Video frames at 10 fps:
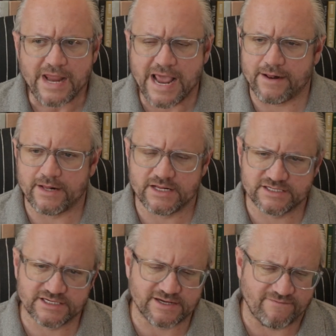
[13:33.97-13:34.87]
And
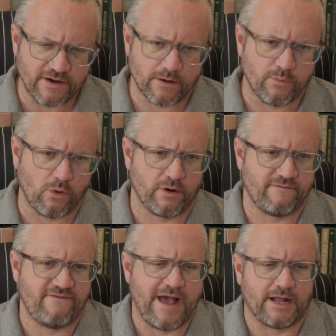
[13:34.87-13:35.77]
this is a very
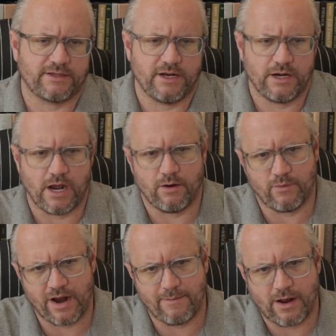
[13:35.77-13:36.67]
important fact that I
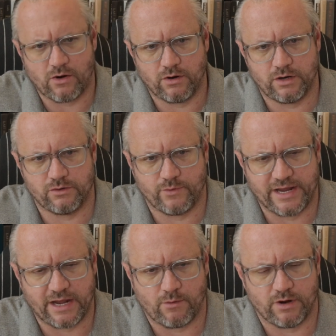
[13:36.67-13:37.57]
read about earlier in the
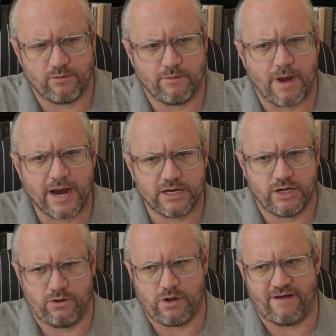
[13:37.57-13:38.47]
week I want to remind
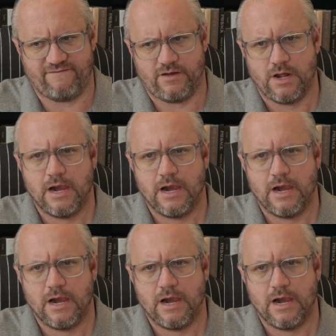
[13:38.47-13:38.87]
you of.